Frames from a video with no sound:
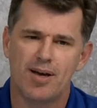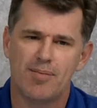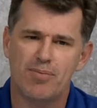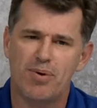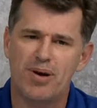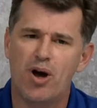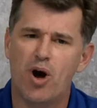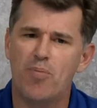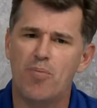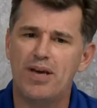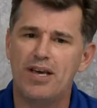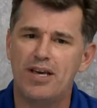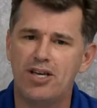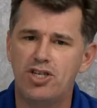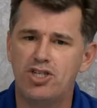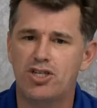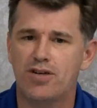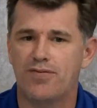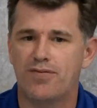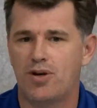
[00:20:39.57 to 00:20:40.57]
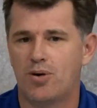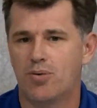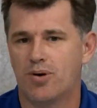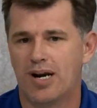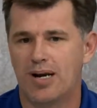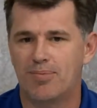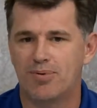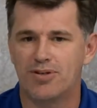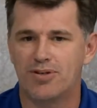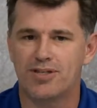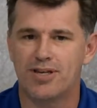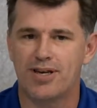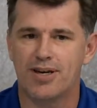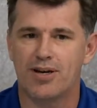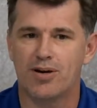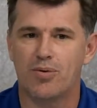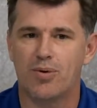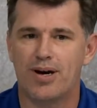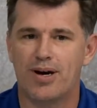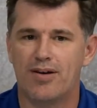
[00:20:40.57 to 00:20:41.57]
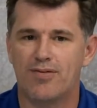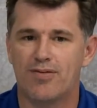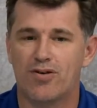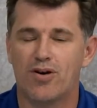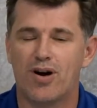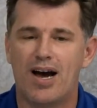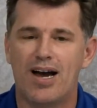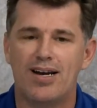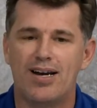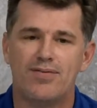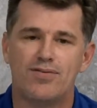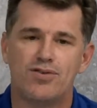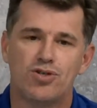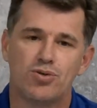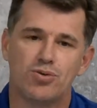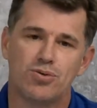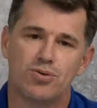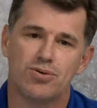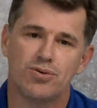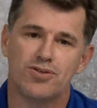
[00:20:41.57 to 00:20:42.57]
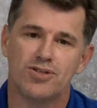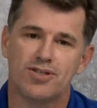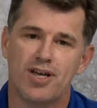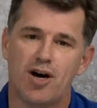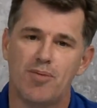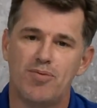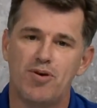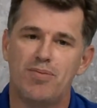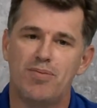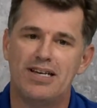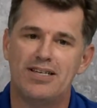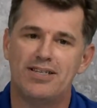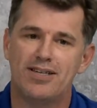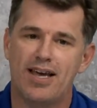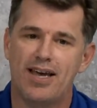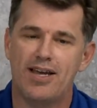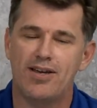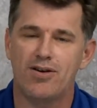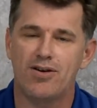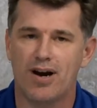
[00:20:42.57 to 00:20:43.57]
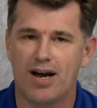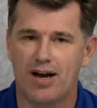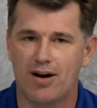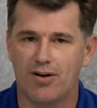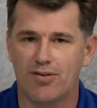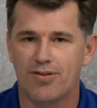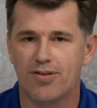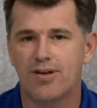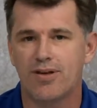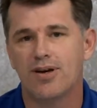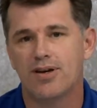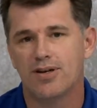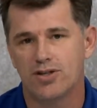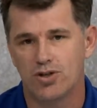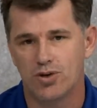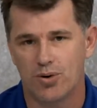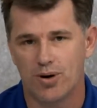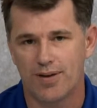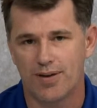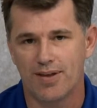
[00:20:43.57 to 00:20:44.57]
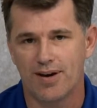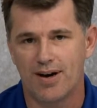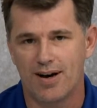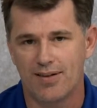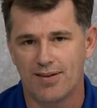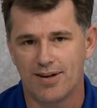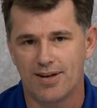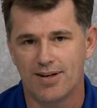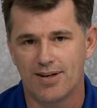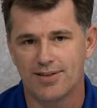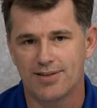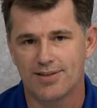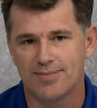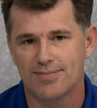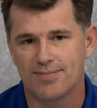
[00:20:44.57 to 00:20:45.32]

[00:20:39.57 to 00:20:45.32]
but we hope each of you were able to take away a variety of tools to help you maintain your health during the holidays.